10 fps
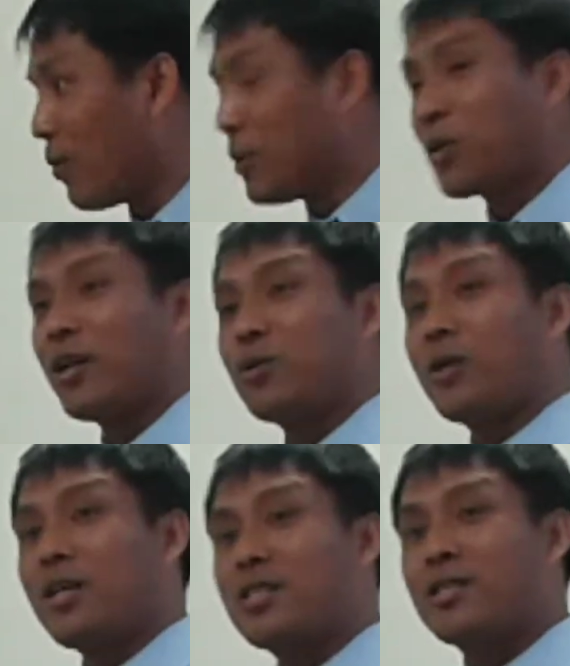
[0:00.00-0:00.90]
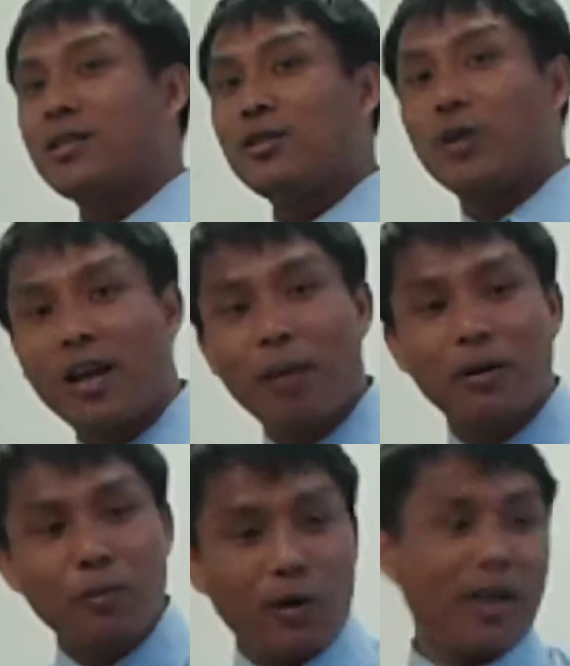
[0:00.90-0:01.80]
What you can do is, you end
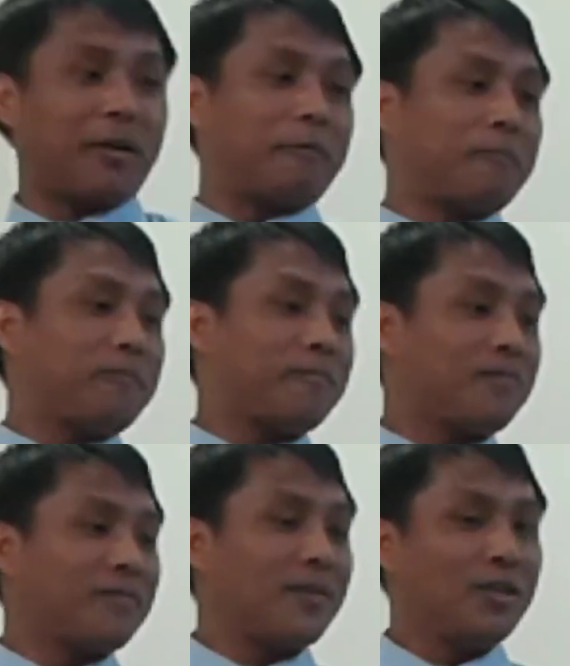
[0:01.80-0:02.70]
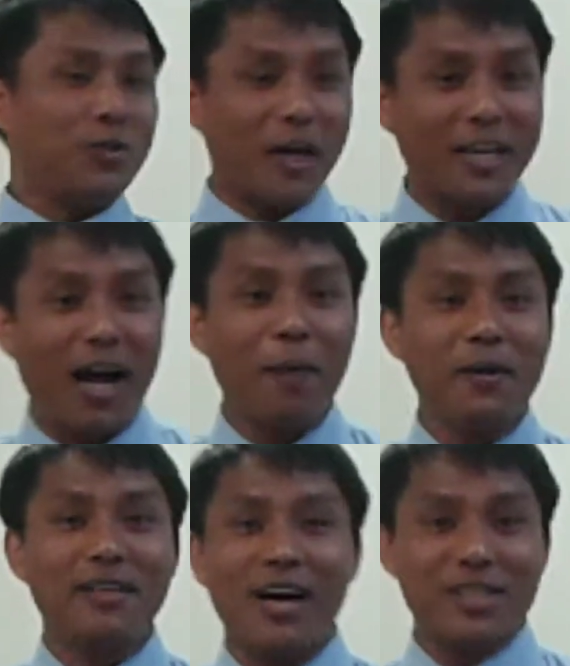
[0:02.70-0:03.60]
up in praying. You end
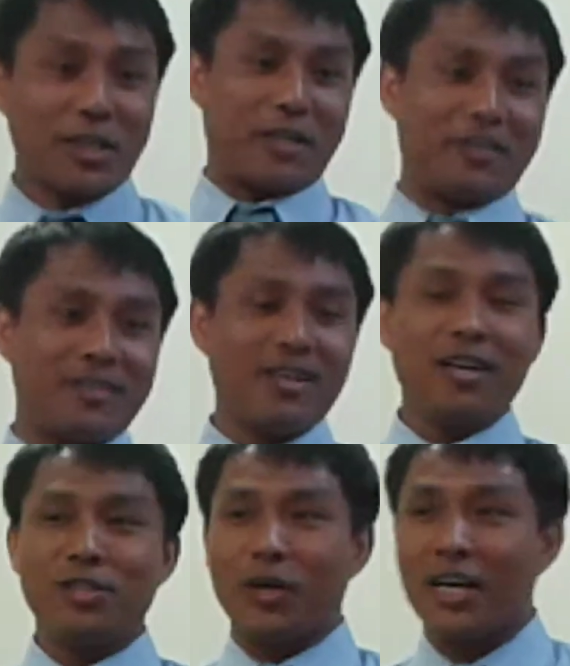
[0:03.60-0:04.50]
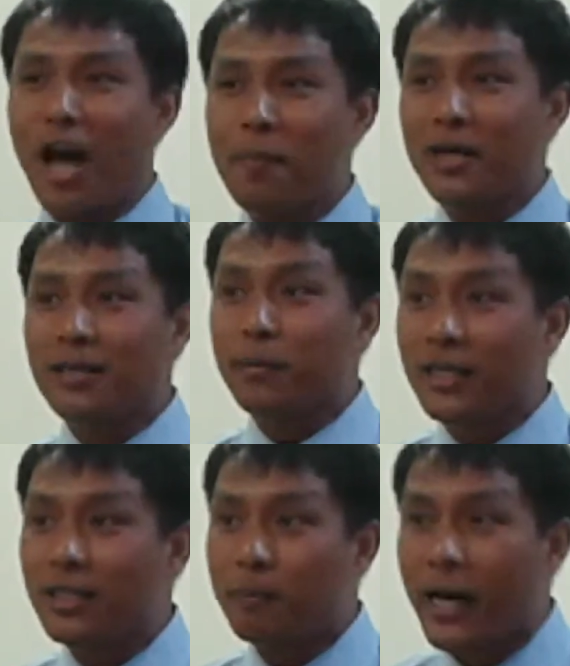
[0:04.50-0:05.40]
up in asking. You end up in
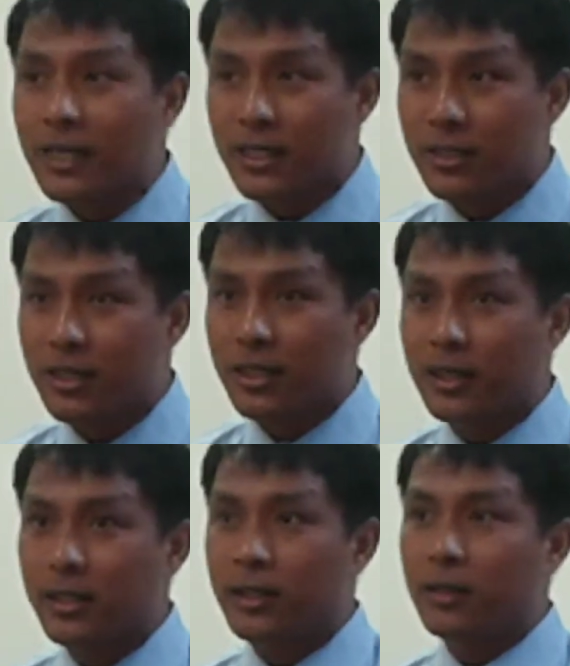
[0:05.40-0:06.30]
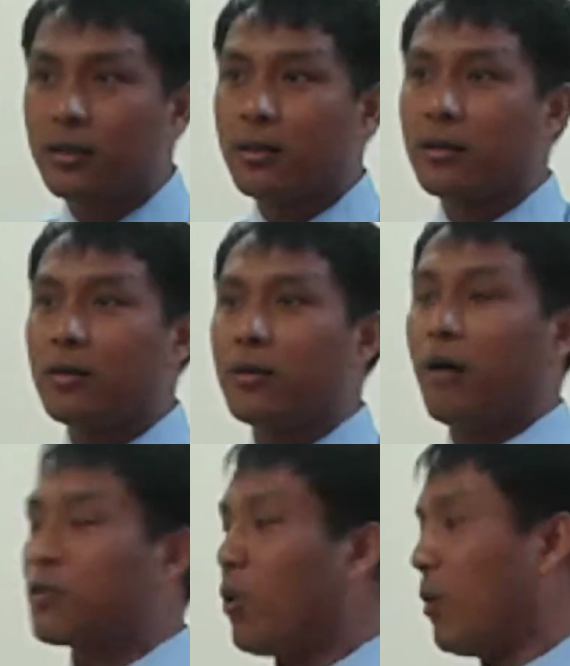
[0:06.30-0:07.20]
being dependent.
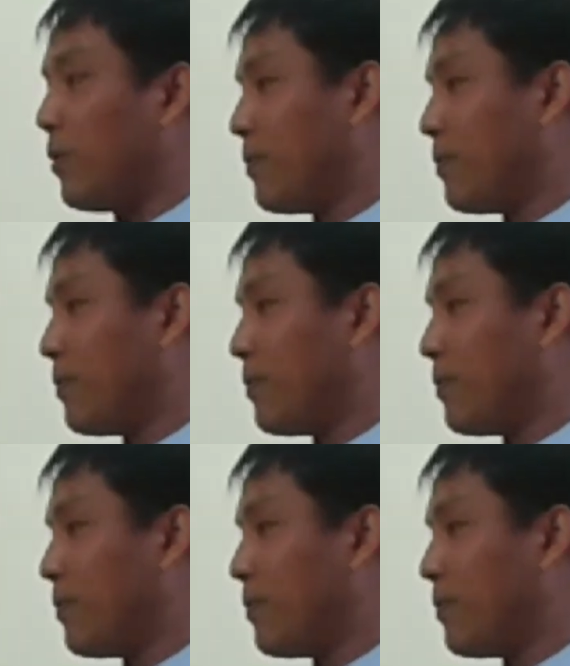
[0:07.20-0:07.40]
After all.